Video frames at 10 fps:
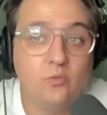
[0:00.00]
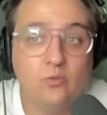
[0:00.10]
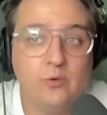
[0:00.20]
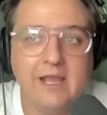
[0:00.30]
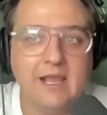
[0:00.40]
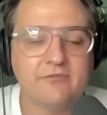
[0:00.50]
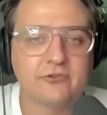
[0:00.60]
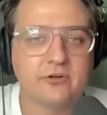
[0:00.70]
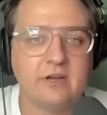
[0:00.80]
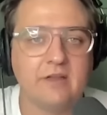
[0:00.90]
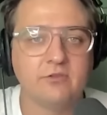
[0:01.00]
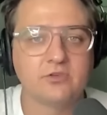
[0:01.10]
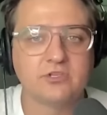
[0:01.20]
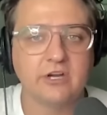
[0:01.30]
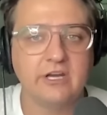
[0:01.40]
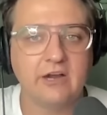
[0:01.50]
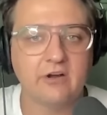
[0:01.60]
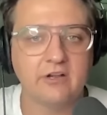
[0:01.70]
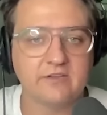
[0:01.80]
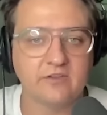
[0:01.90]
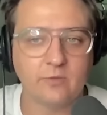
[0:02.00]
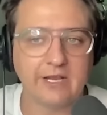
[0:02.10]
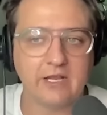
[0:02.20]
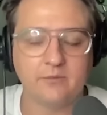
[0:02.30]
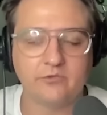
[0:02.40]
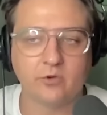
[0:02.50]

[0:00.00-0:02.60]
we have certain evolutionary inheritances when it comes